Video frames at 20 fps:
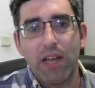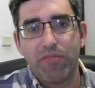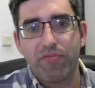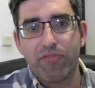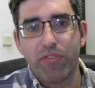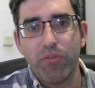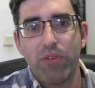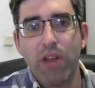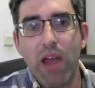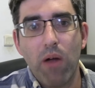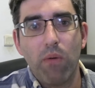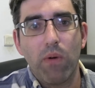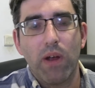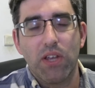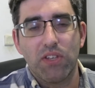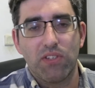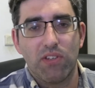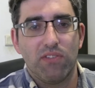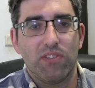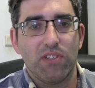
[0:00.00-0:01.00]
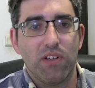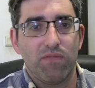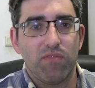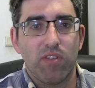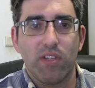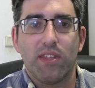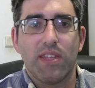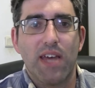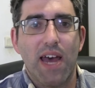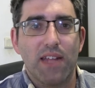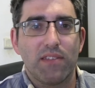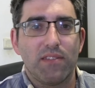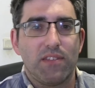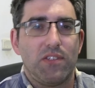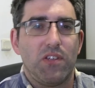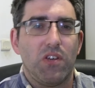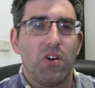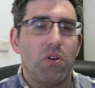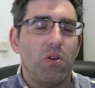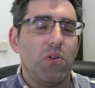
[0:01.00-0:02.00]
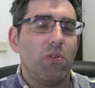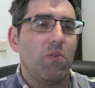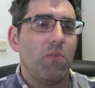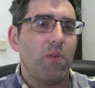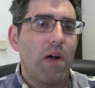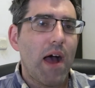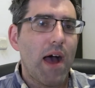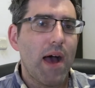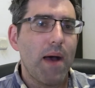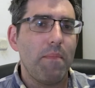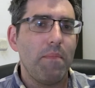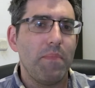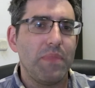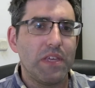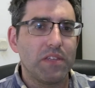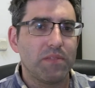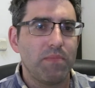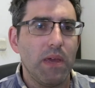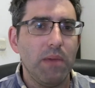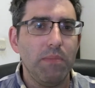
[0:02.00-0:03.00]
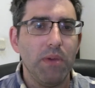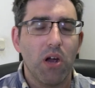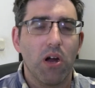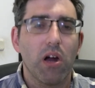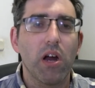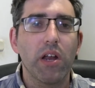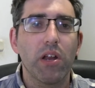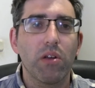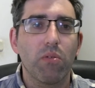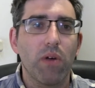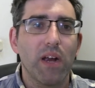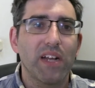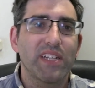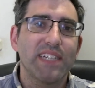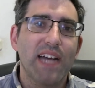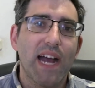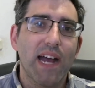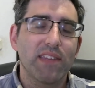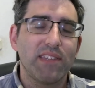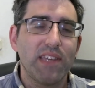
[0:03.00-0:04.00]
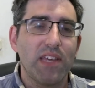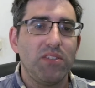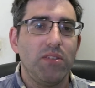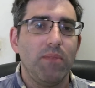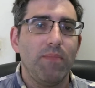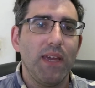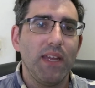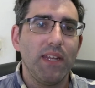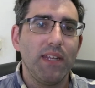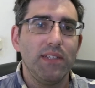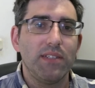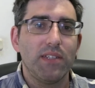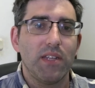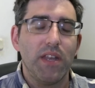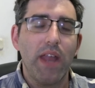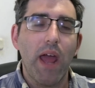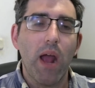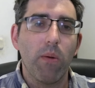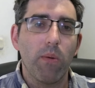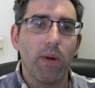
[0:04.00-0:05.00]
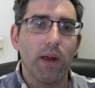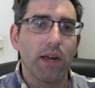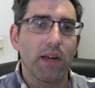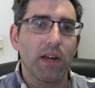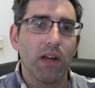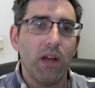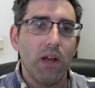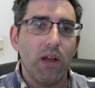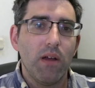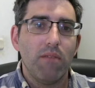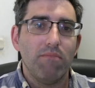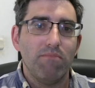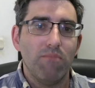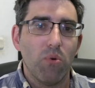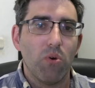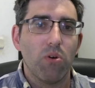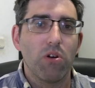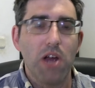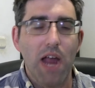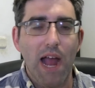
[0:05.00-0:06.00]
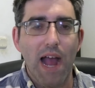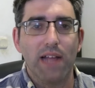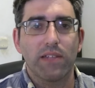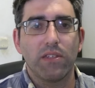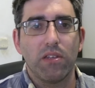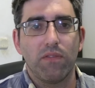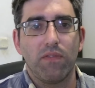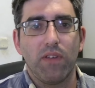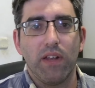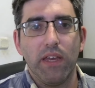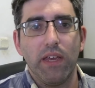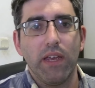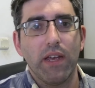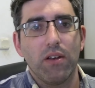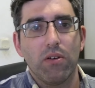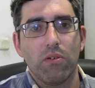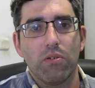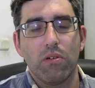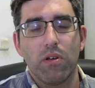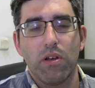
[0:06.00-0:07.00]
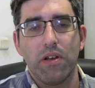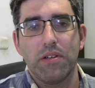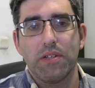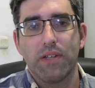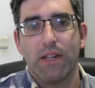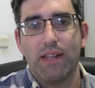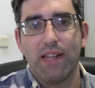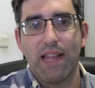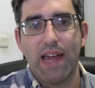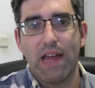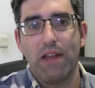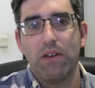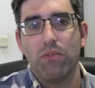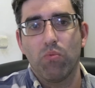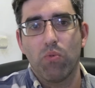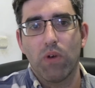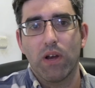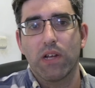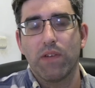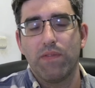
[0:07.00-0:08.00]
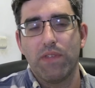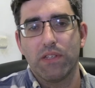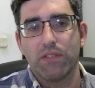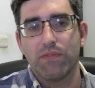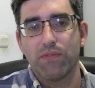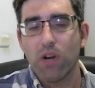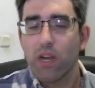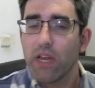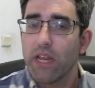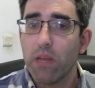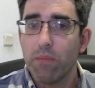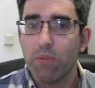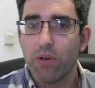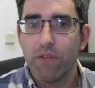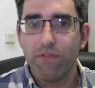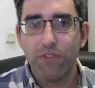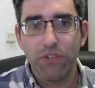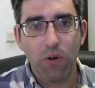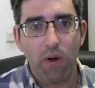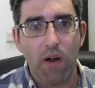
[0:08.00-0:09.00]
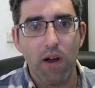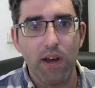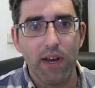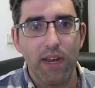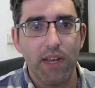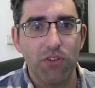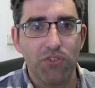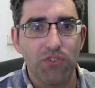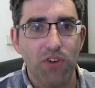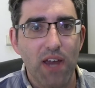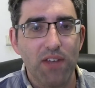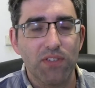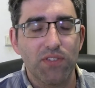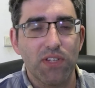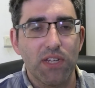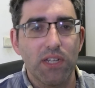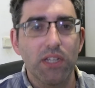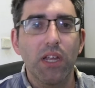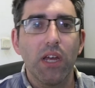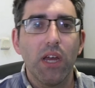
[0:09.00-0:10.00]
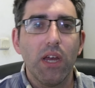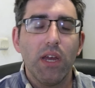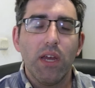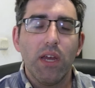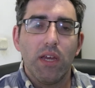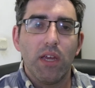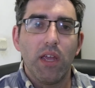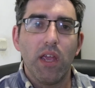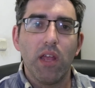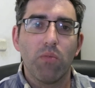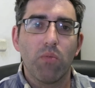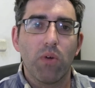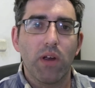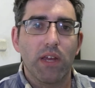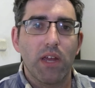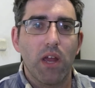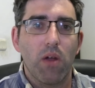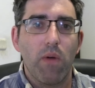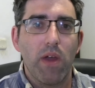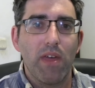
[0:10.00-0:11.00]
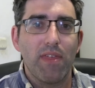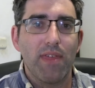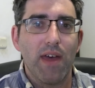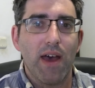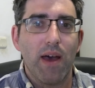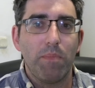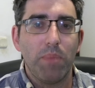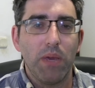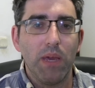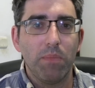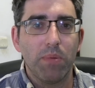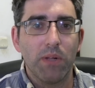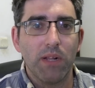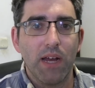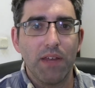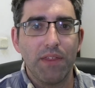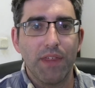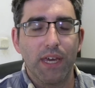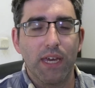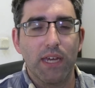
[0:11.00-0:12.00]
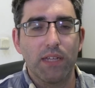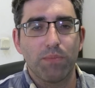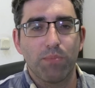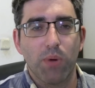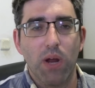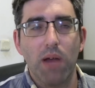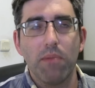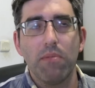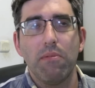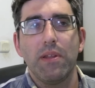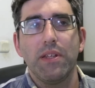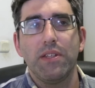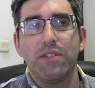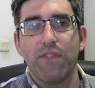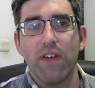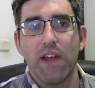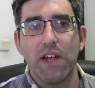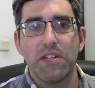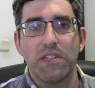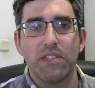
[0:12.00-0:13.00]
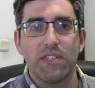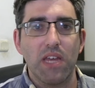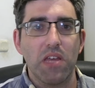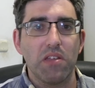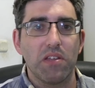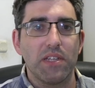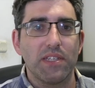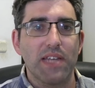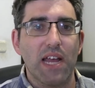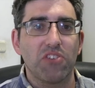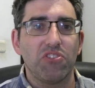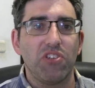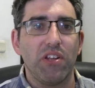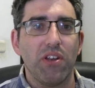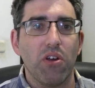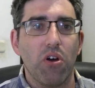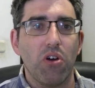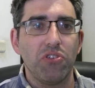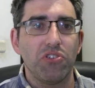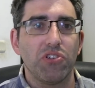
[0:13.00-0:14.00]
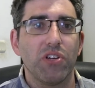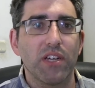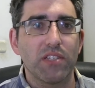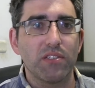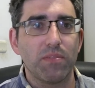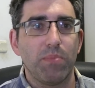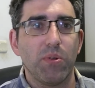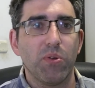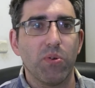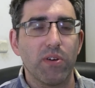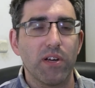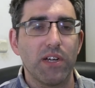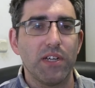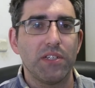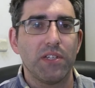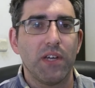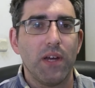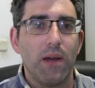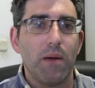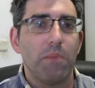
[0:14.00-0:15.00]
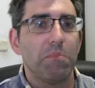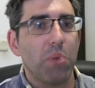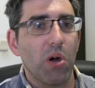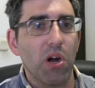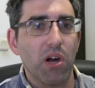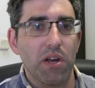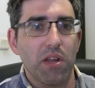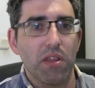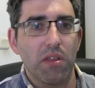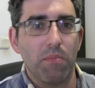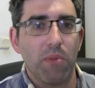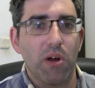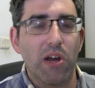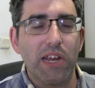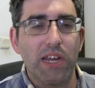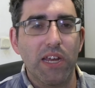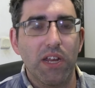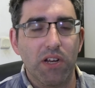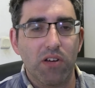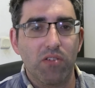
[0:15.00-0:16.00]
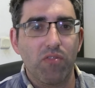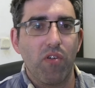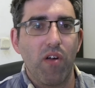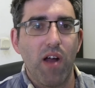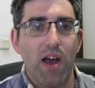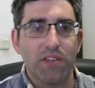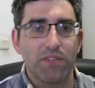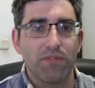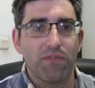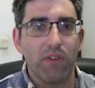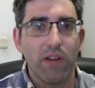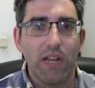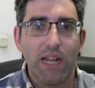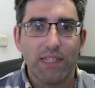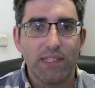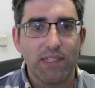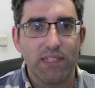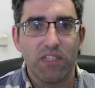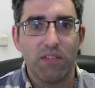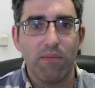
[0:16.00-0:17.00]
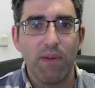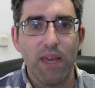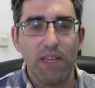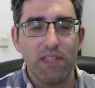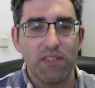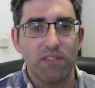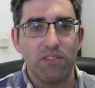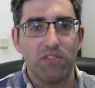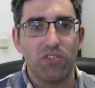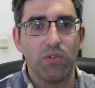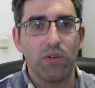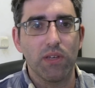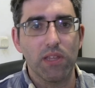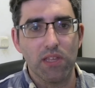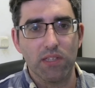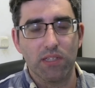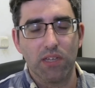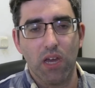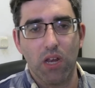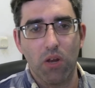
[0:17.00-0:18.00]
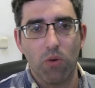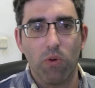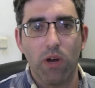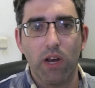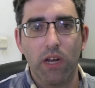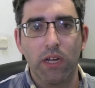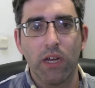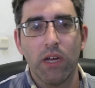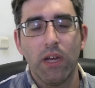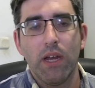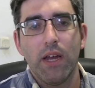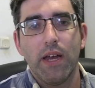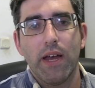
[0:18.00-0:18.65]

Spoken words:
through networks and stuff like that. So this may be harder work to access. You may need to network more actively in order to land work of this variety. But if you are interested in working with people, I think it's probably fair to say that it's actually an underexplored part of the market across freelancing domains, is doing this kind of work